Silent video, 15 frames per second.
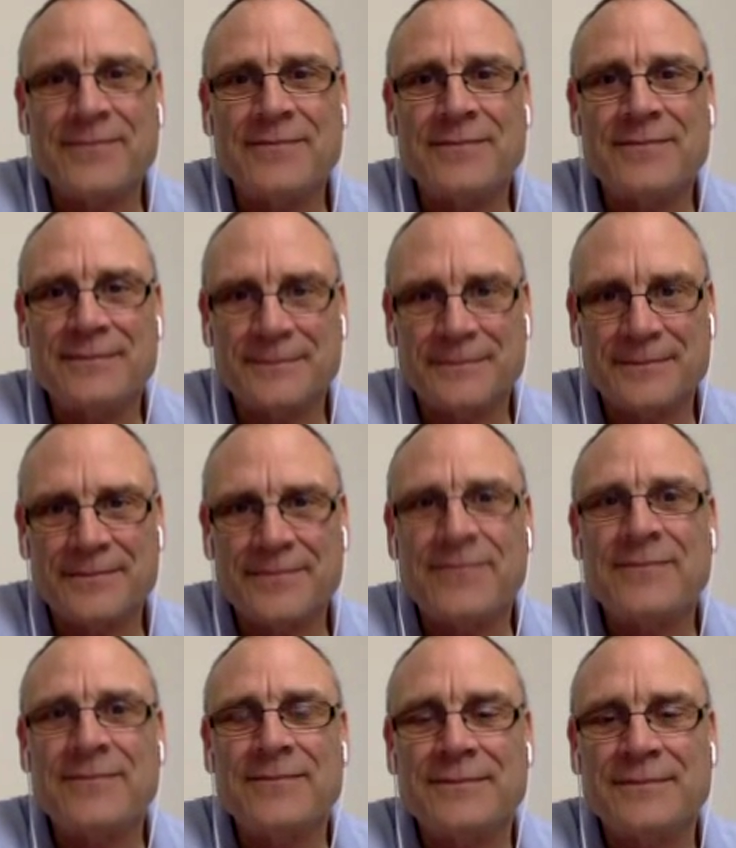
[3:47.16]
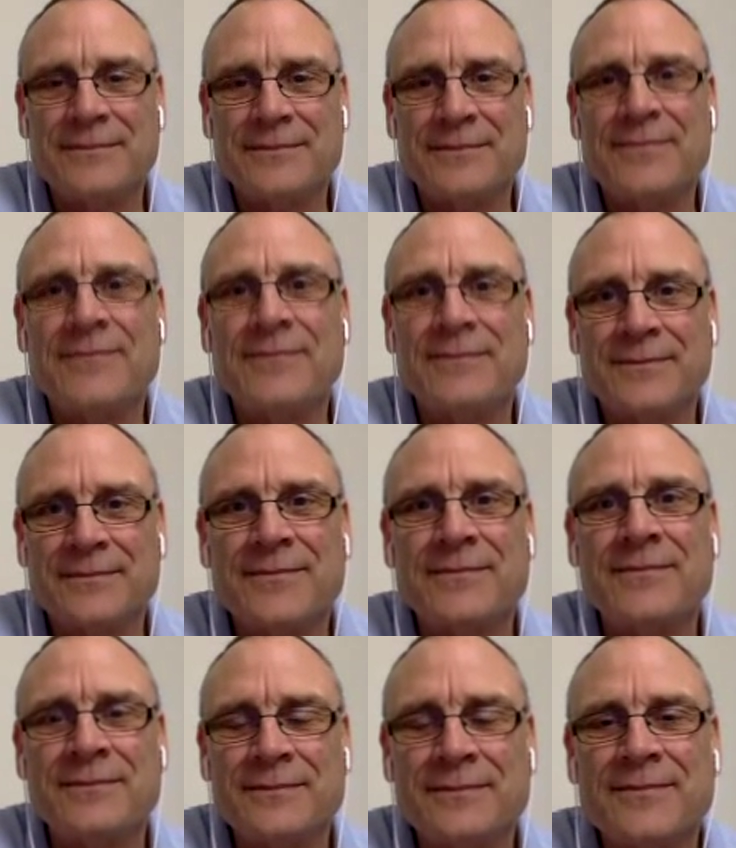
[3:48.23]

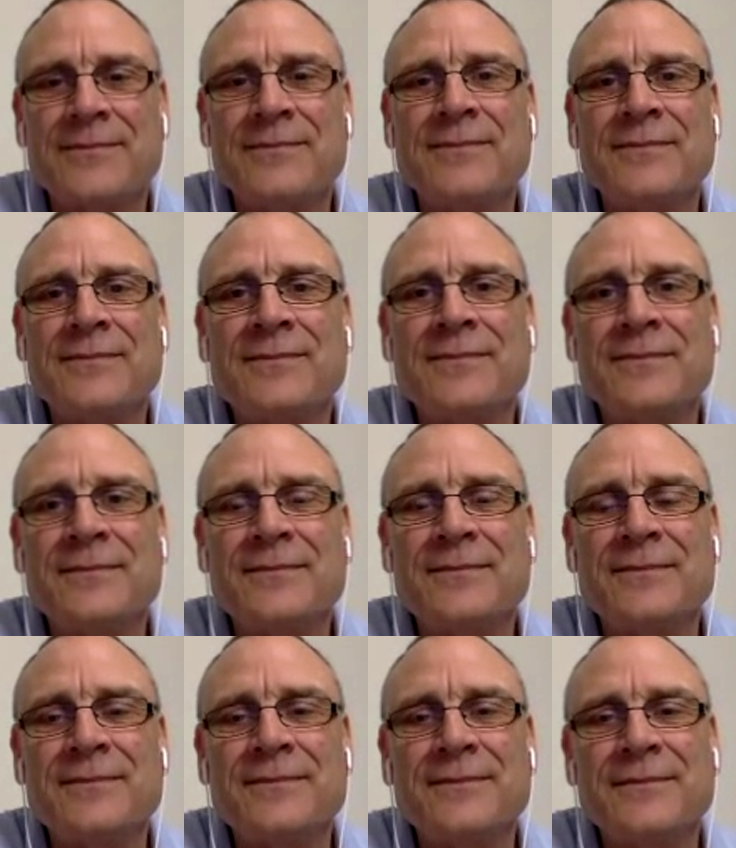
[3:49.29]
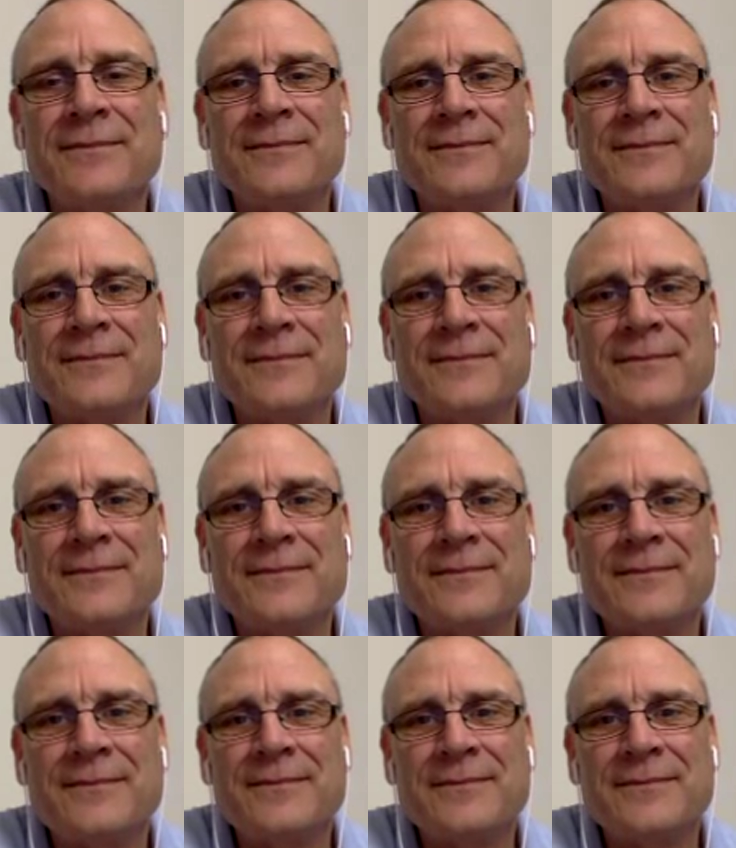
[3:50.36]

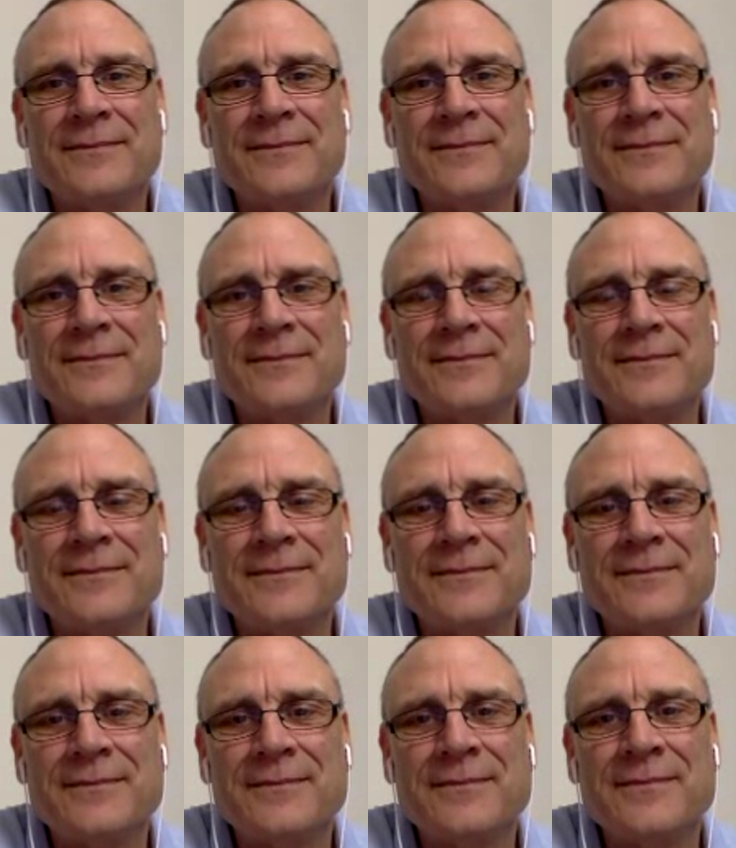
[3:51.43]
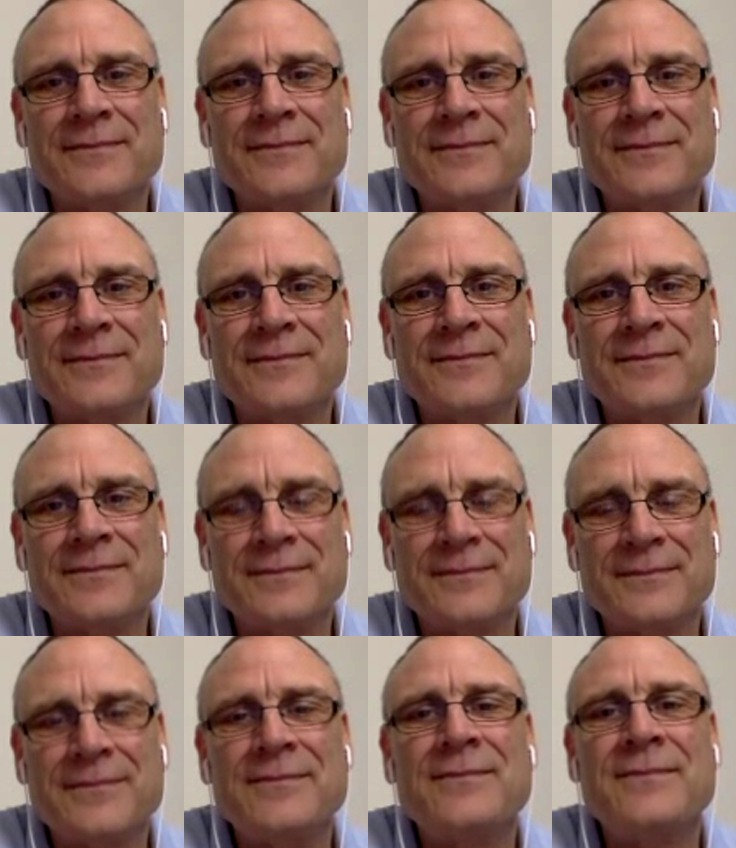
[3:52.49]

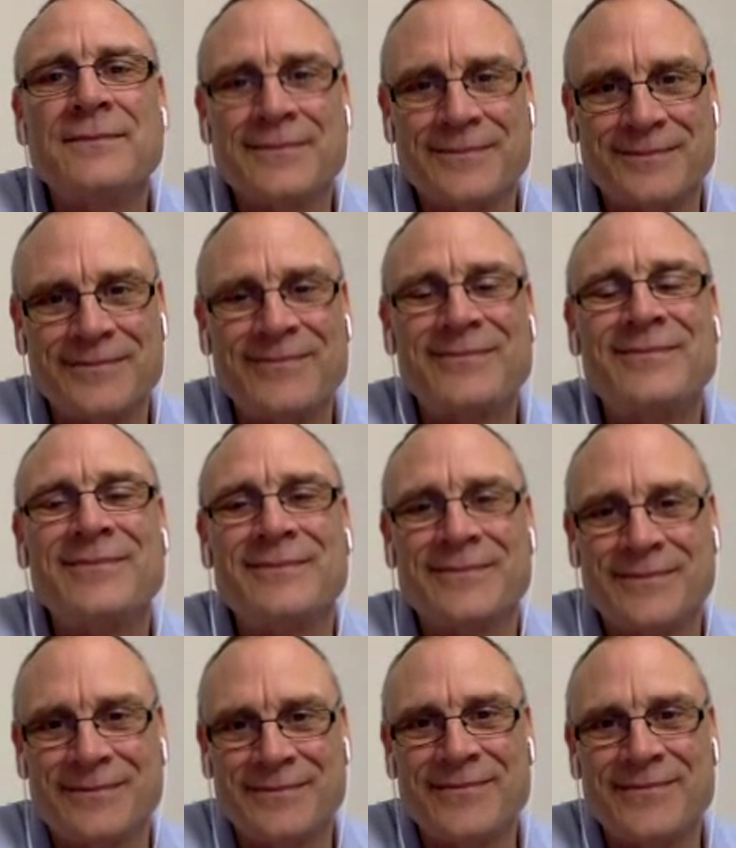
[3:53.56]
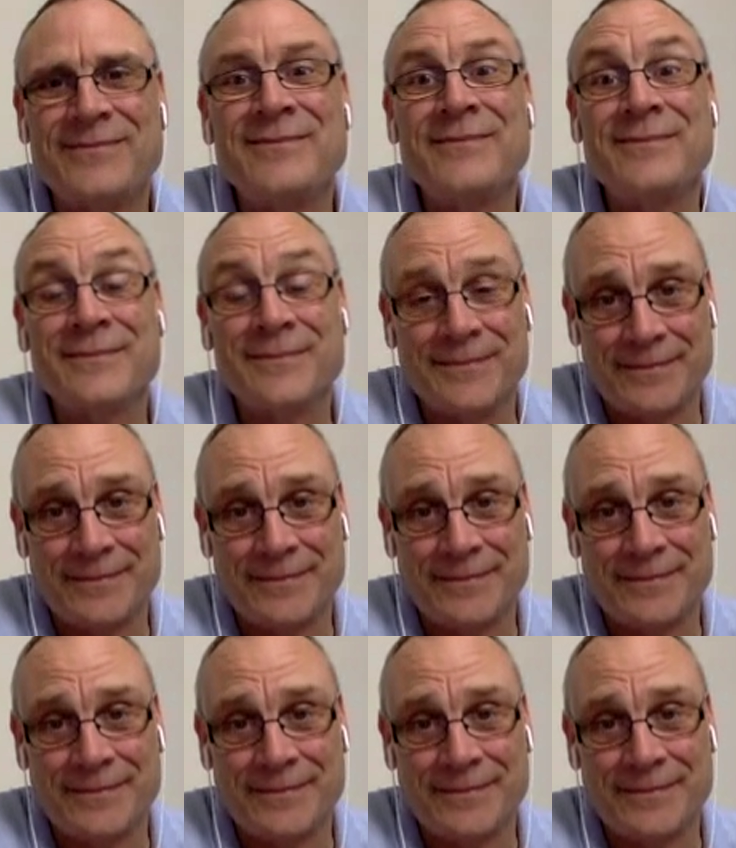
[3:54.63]
The person shown says nothing.